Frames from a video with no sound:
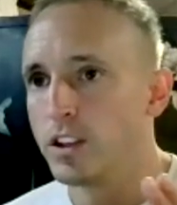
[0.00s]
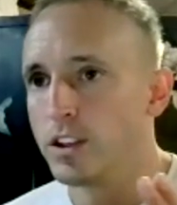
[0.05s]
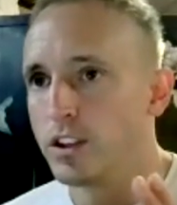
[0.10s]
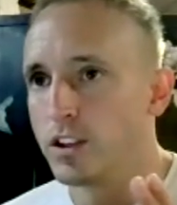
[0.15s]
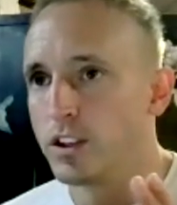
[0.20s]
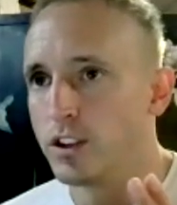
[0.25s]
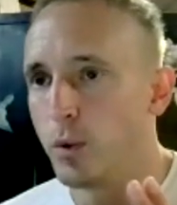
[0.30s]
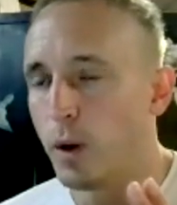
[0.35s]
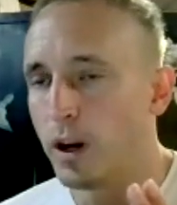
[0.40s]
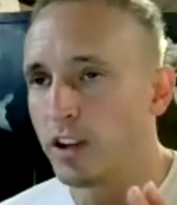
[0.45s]

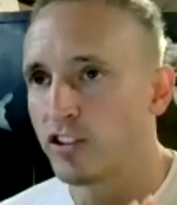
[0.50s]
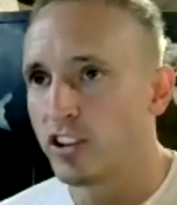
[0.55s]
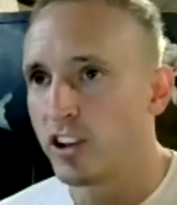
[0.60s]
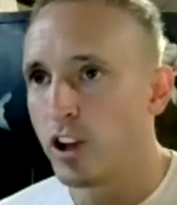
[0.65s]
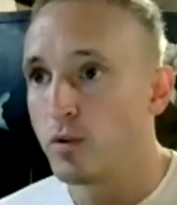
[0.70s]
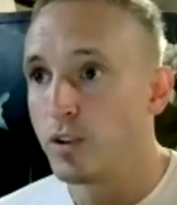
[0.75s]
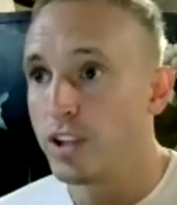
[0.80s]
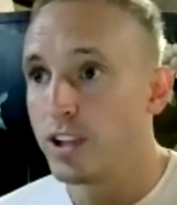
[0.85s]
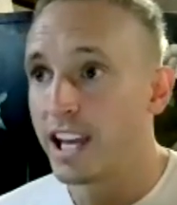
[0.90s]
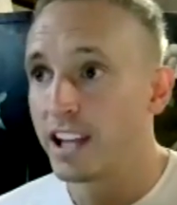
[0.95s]
you
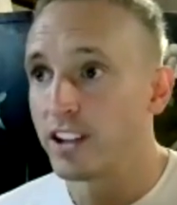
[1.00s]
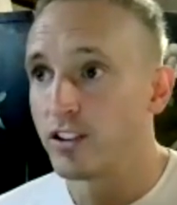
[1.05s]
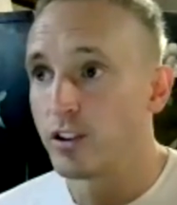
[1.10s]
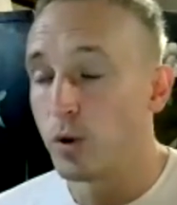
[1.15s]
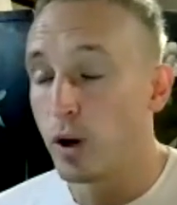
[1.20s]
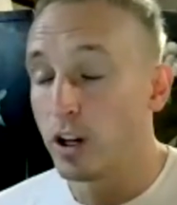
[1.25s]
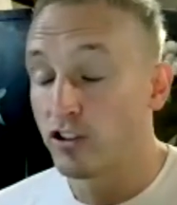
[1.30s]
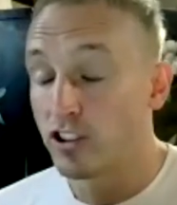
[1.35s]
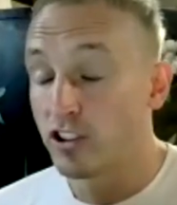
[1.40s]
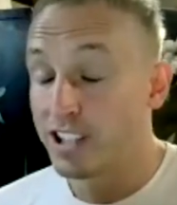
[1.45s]
actually get
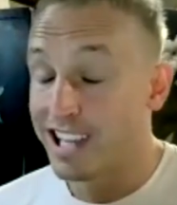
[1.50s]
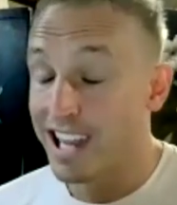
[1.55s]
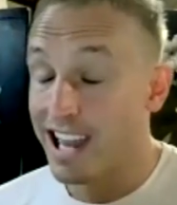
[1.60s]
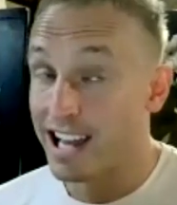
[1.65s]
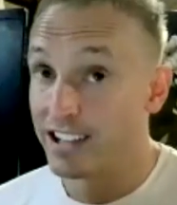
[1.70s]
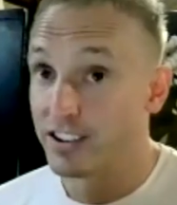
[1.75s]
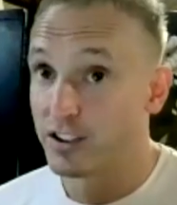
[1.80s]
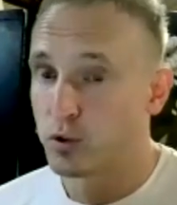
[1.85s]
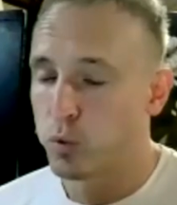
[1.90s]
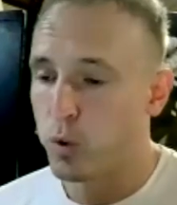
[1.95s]

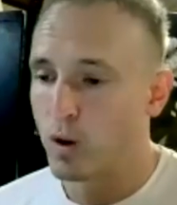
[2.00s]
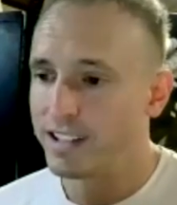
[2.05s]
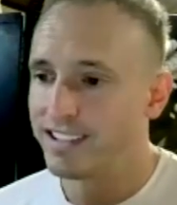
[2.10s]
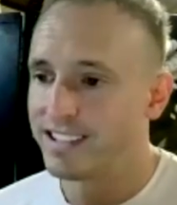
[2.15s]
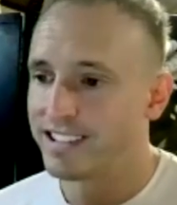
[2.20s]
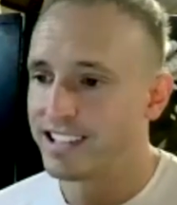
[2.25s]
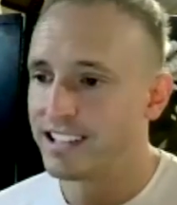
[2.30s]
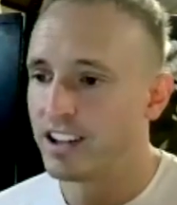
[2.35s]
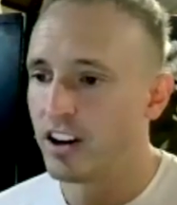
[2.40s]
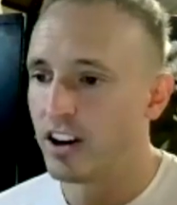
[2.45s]

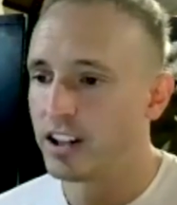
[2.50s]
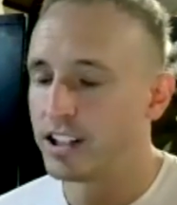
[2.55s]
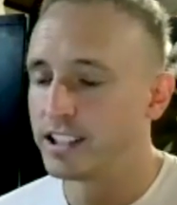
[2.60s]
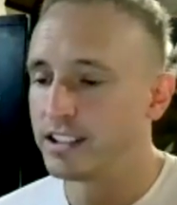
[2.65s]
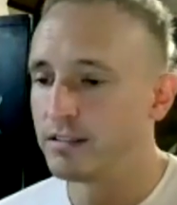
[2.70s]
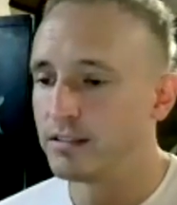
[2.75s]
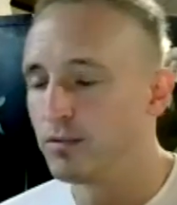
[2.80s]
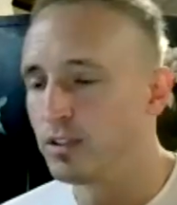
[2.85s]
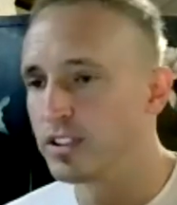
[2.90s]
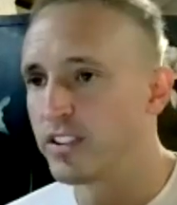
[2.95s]
29,
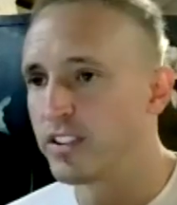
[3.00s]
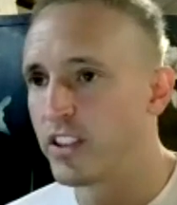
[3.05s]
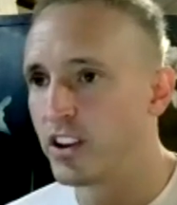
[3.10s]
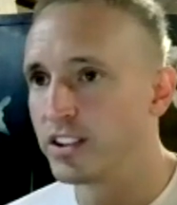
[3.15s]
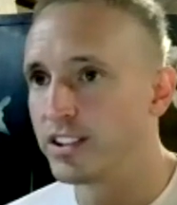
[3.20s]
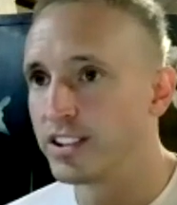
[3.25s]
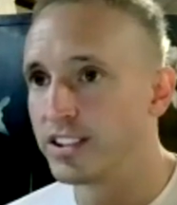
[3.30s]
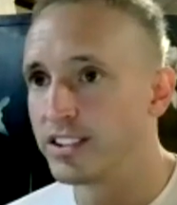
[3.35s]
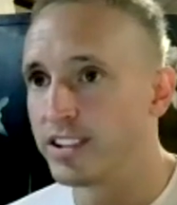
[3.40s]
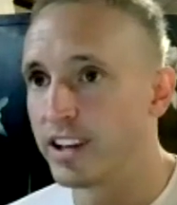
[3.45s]
that's
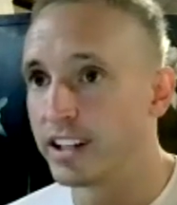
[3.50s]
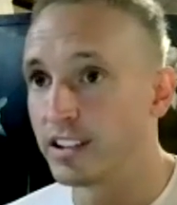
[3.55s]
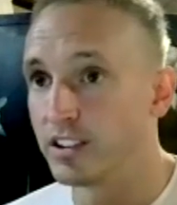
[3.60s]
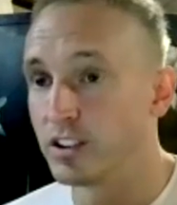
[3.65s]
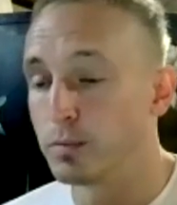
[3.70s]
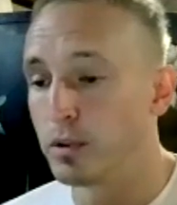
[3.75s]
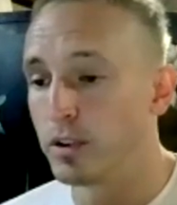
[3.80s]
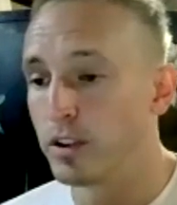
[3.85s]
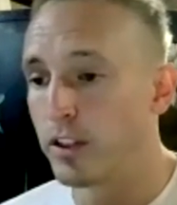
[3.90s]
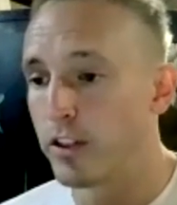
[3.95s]
30 seconds,
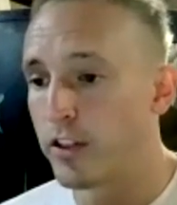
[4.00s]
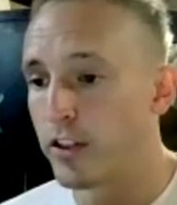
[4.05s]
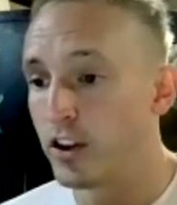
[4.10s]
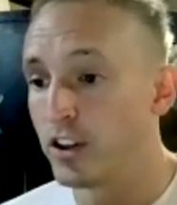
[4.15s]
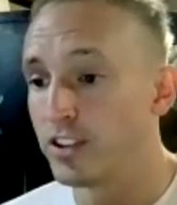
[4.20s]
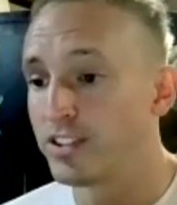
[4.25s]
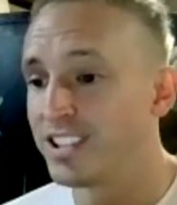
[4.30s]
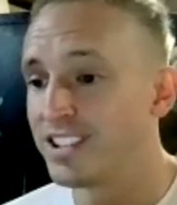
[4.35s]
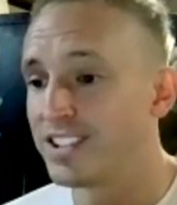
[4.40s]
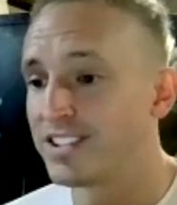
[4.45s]
but
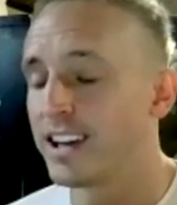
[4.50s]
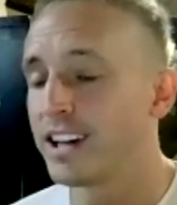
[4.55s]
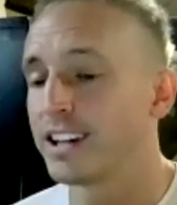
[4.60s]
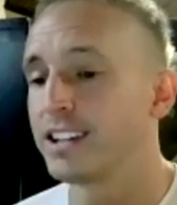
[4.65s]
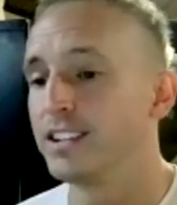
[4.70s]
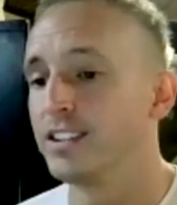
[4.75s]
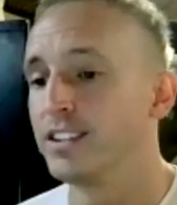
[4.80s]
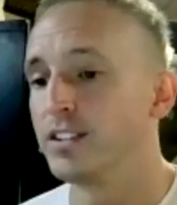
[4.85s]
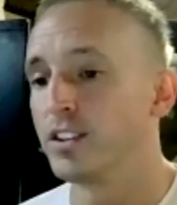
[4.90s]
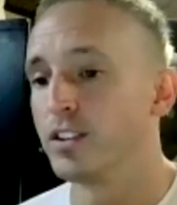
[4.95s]
30
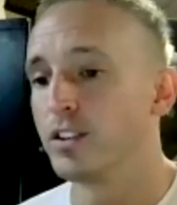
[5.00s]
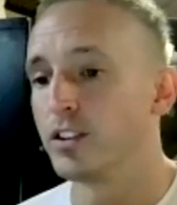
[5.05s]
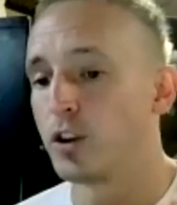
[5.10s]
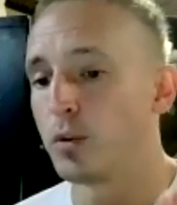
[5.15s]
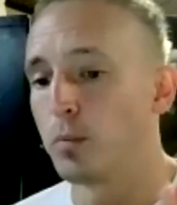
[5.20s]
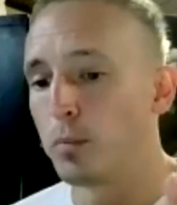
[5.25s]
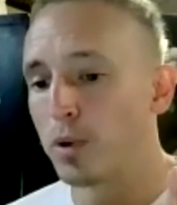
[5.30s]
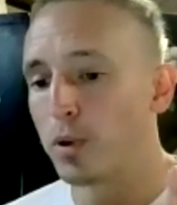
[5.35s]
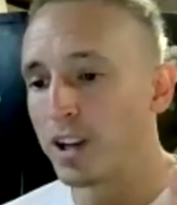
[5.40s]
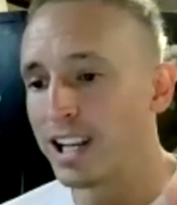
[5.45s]
seconds
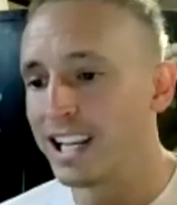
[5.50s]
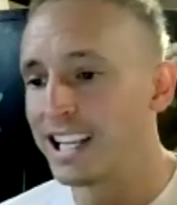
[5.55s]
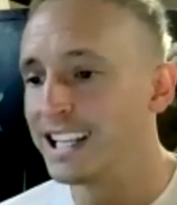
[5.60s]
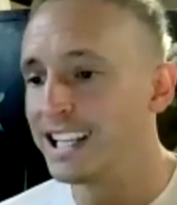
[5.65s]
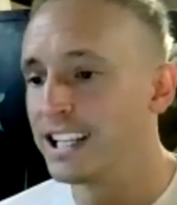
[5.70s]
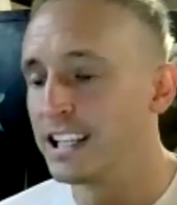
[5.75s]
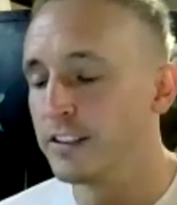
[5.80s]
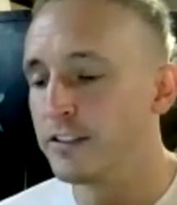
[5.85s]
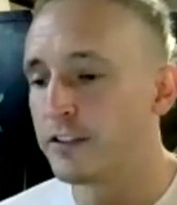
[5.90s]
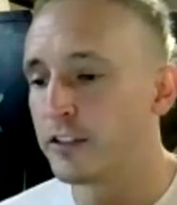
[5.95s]

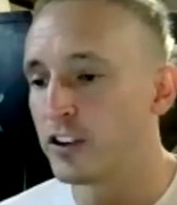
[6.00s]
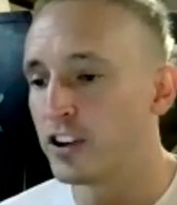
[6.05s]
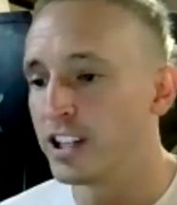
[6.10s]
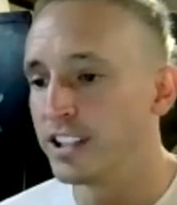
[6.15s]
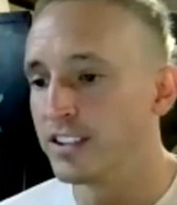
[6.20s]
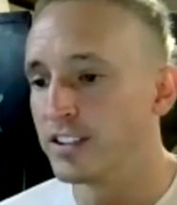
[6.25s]
completely free.